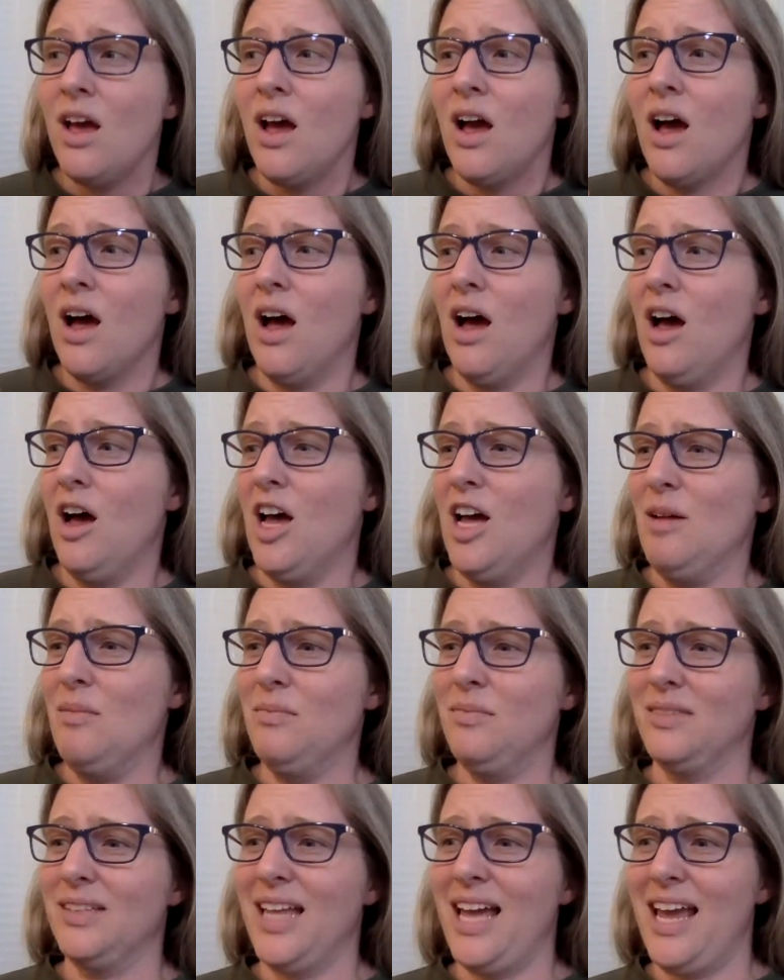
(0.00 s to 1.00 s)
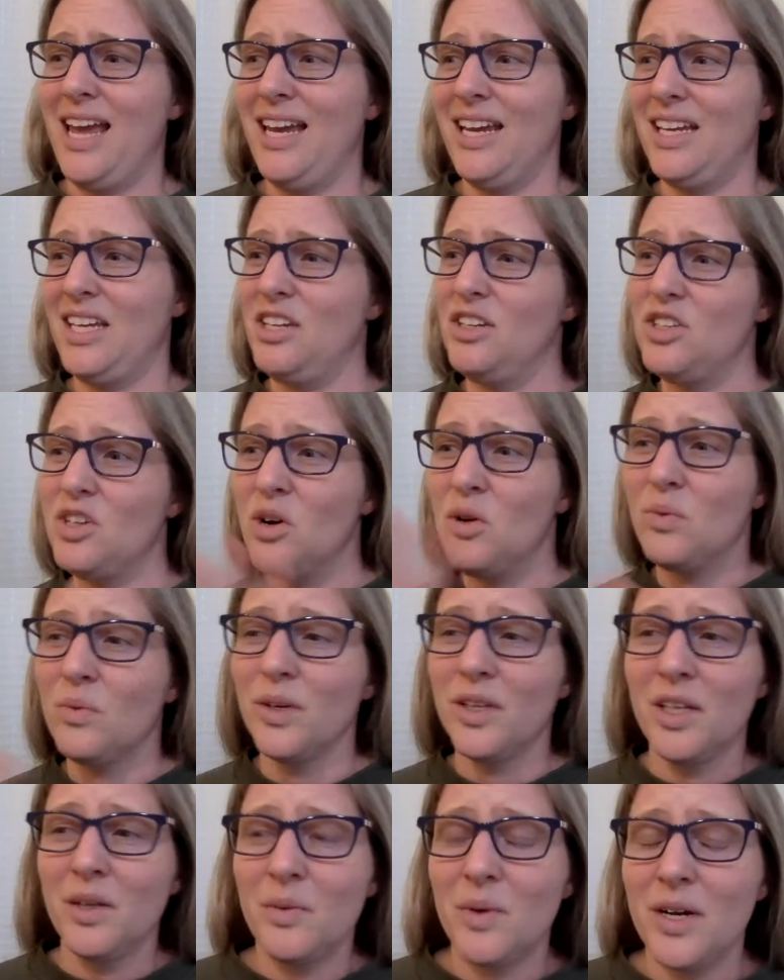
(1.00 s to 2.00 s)
Um, like you don't
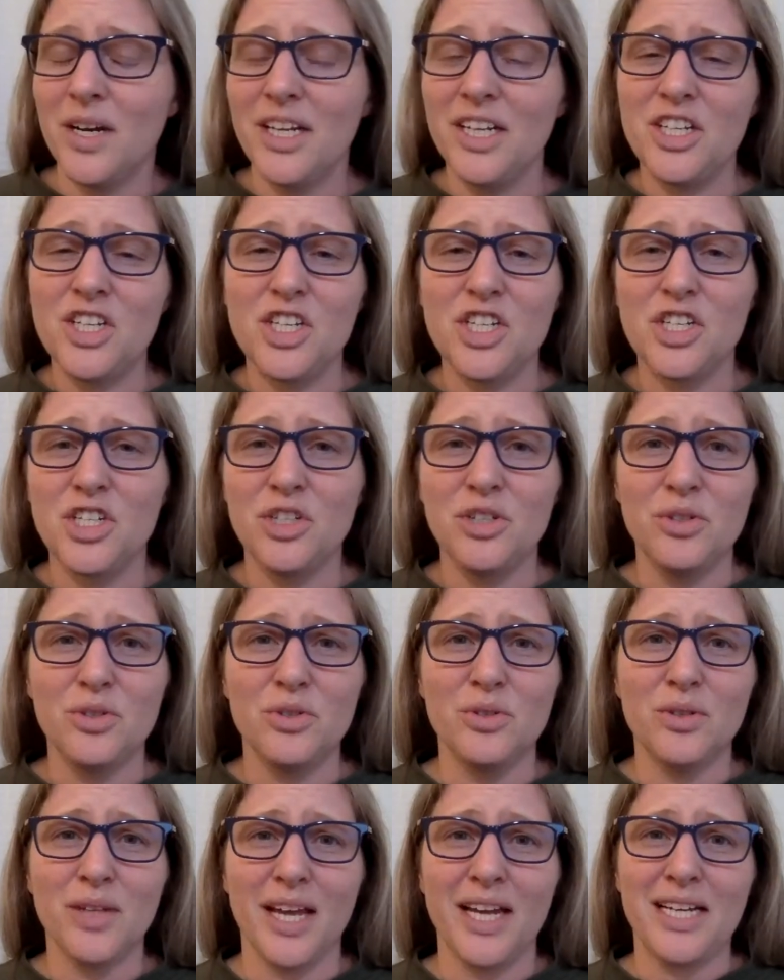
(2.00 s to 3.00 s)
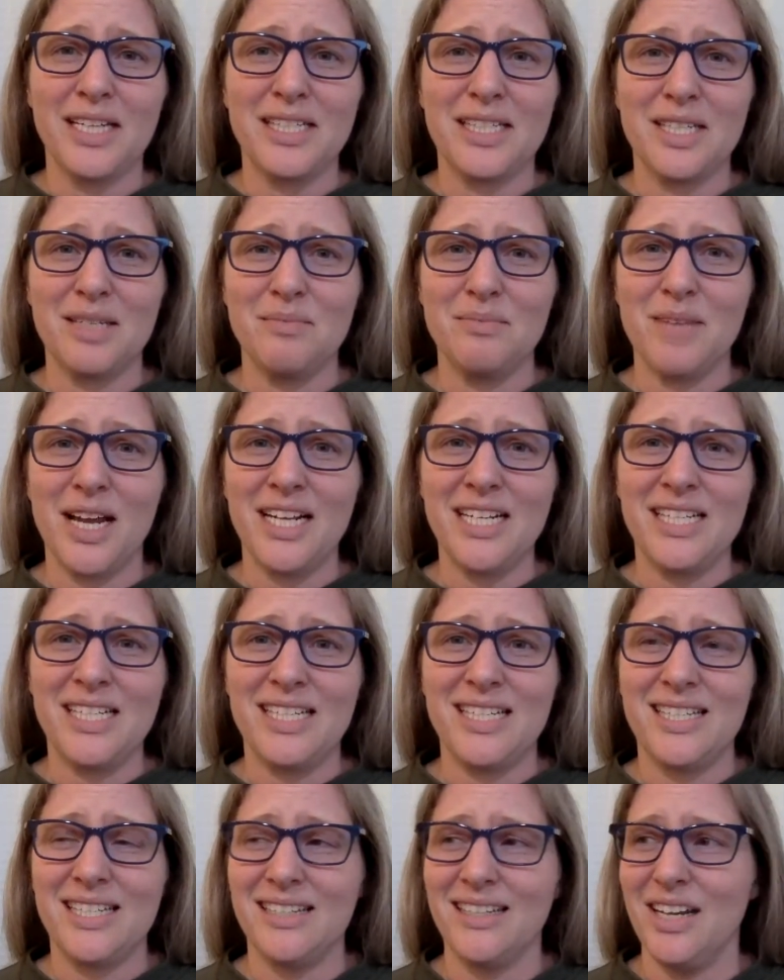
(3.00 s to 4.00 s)
really want to chew like some
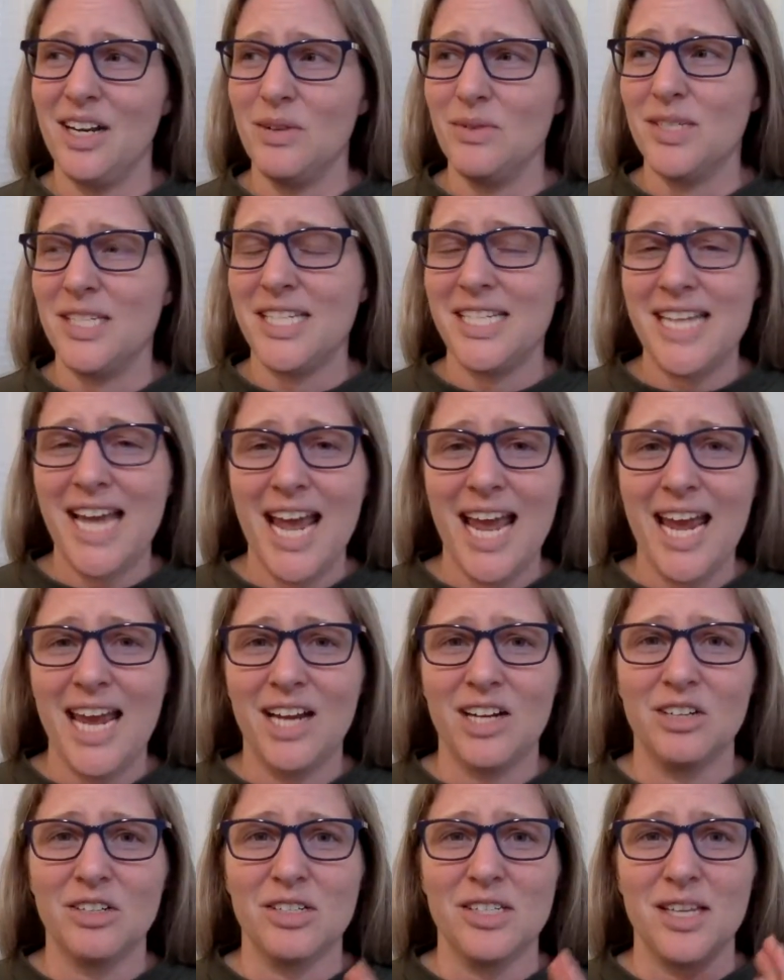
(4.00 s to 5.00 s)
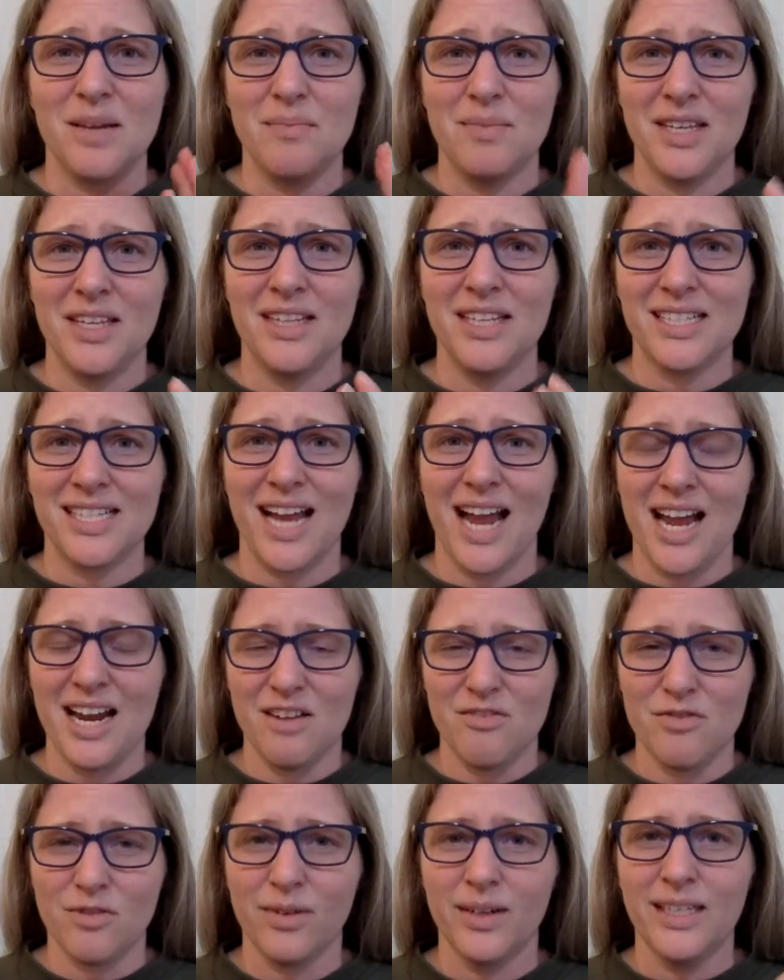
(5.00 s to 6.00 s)
nice, you know, steak or something that's kind
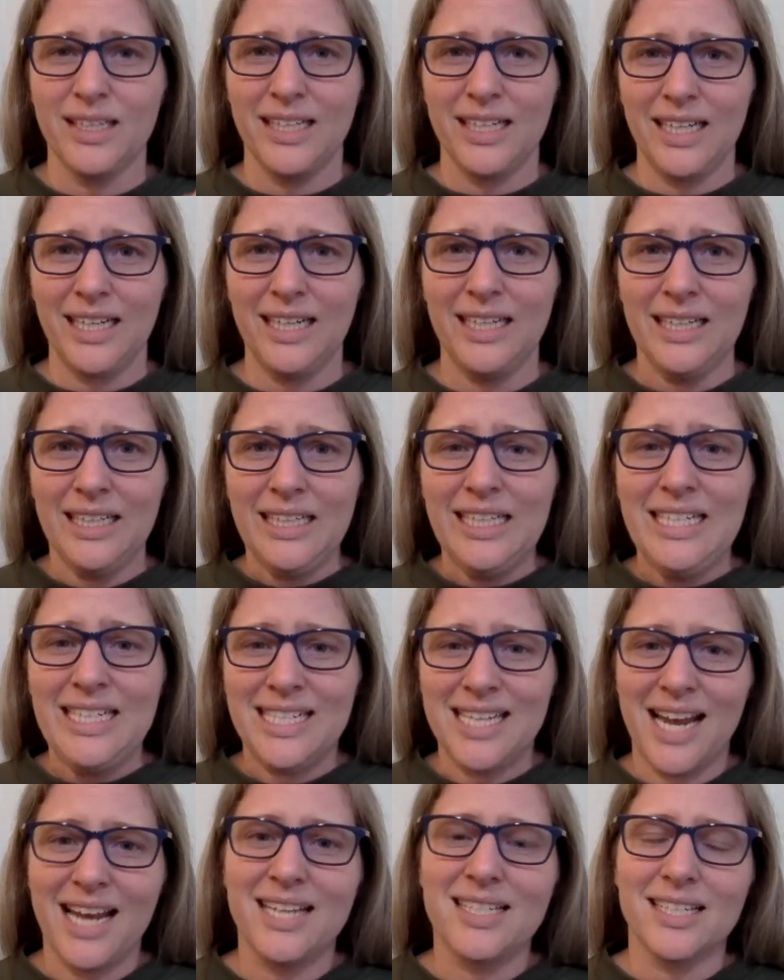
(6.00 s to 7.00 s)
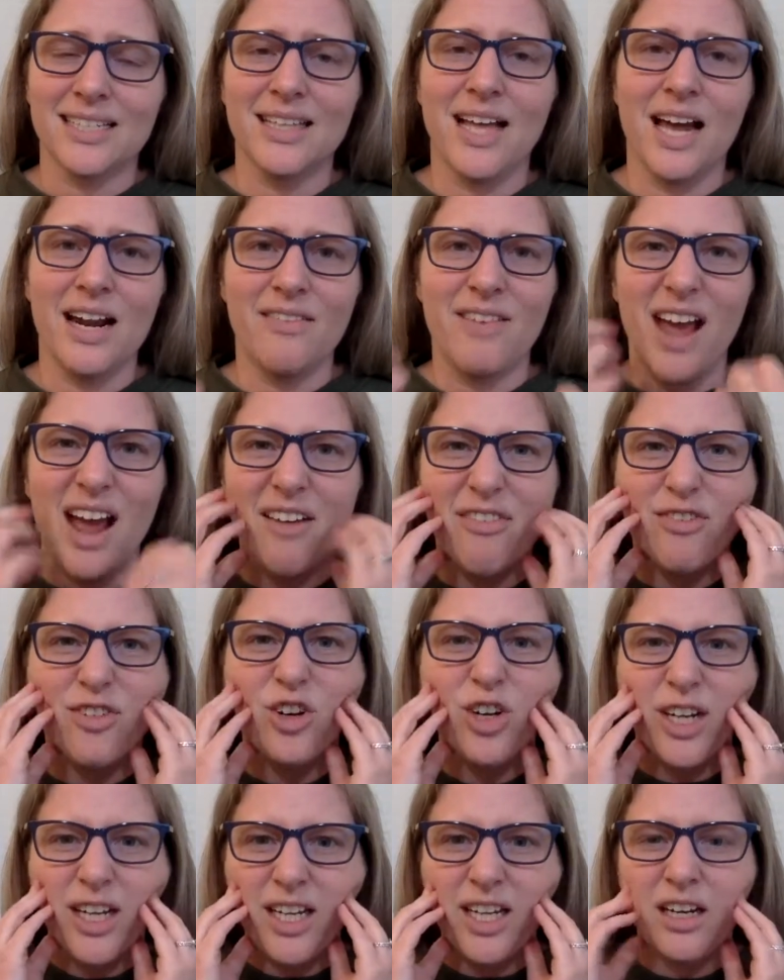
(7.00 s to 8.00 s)
of really takes a lot of
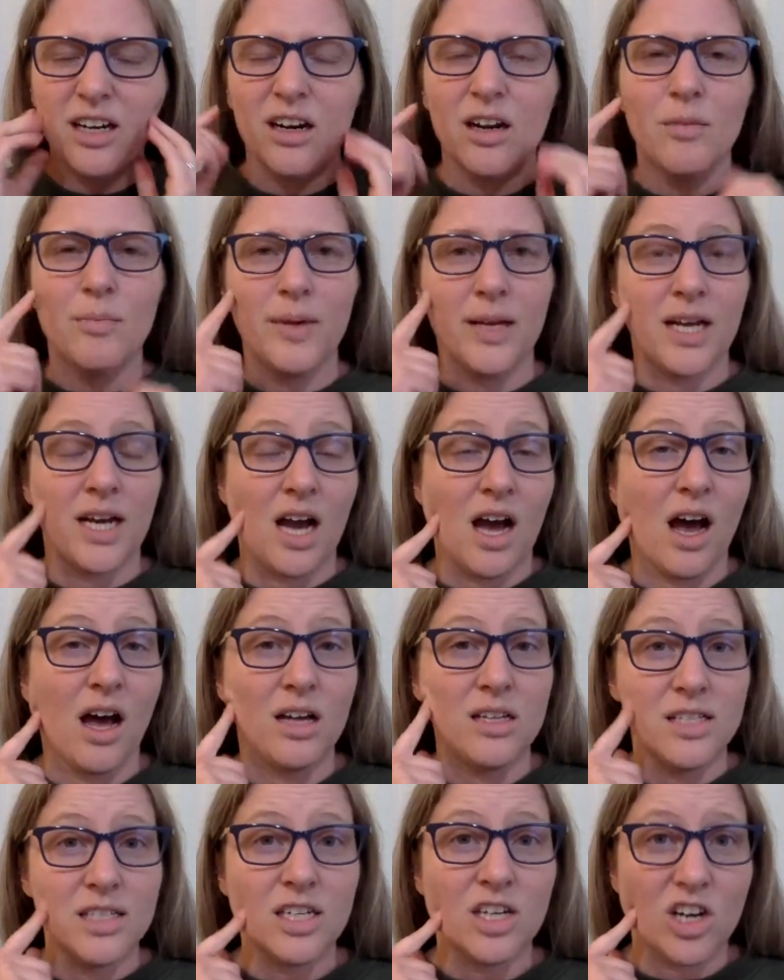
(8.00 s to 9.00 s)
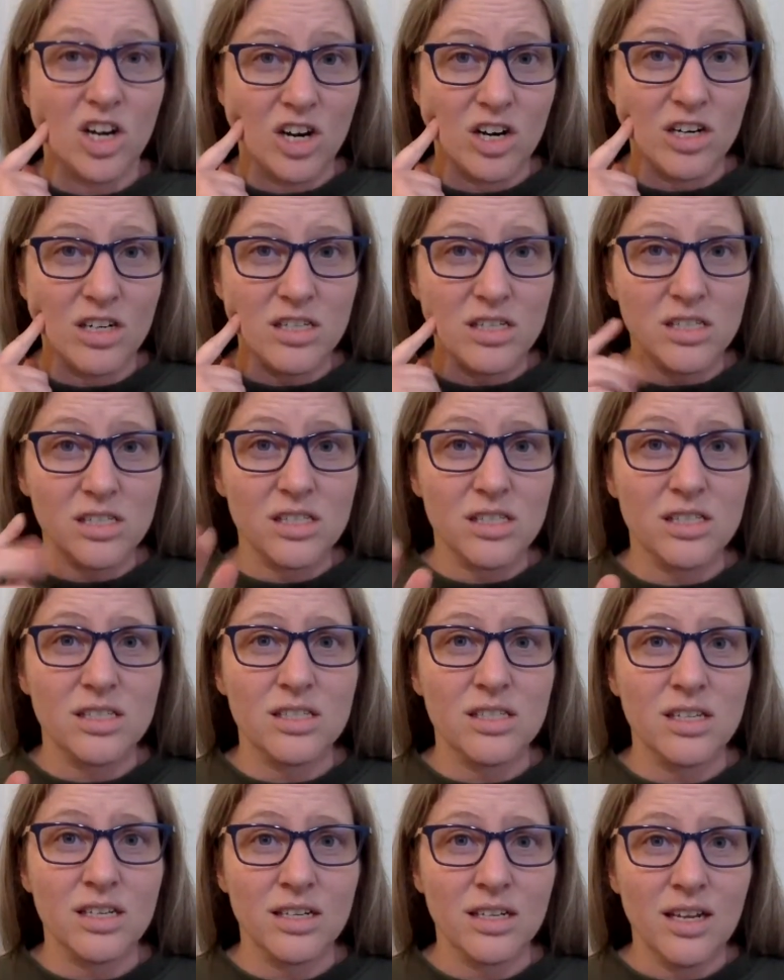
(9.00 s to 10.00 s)
effort here because it
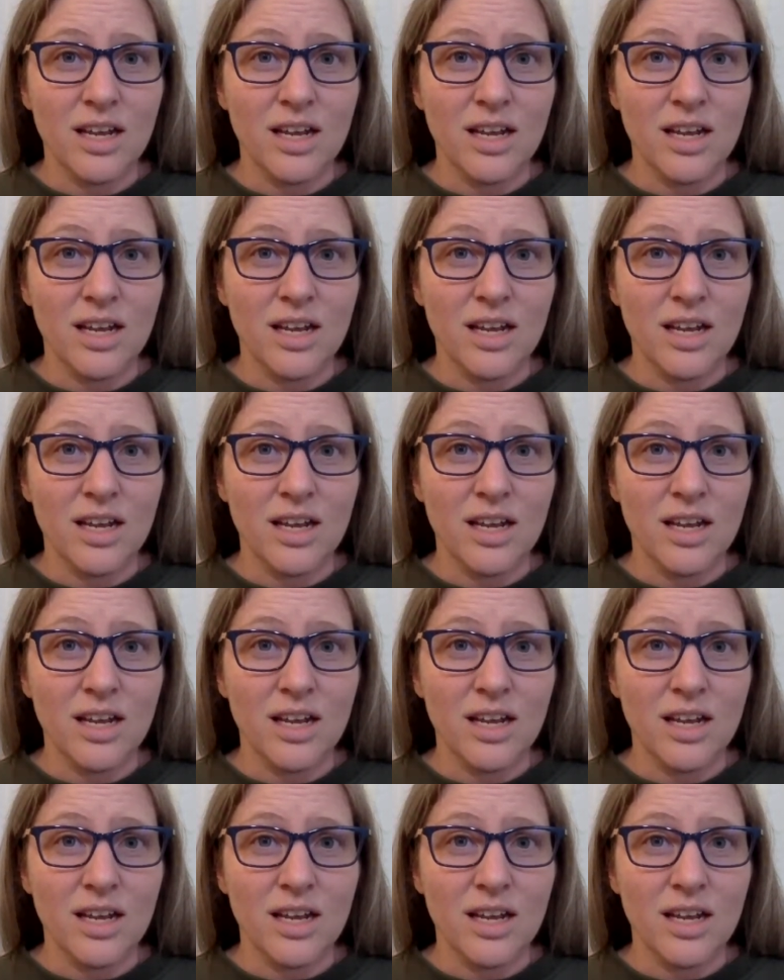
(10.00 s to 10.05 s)
hurts,